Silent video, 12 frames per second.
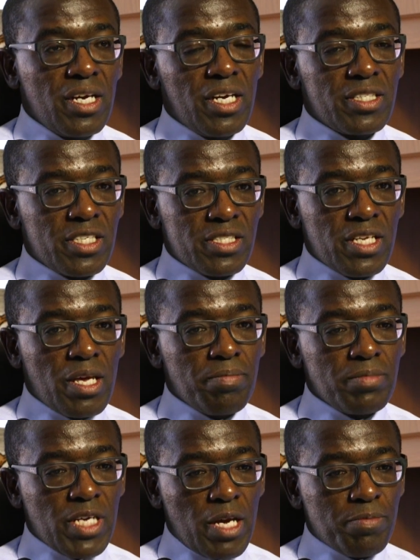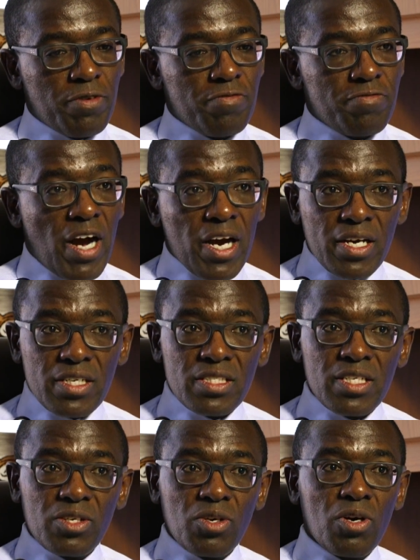It's the same type of fungus
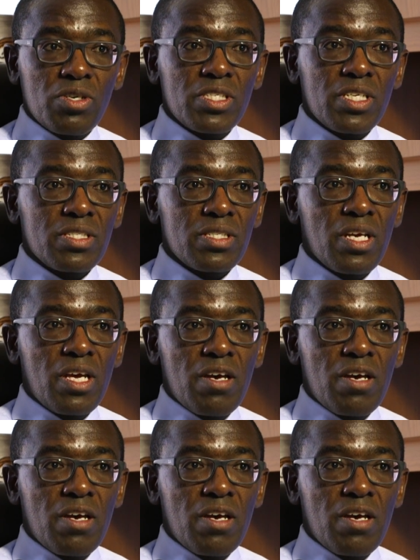that causes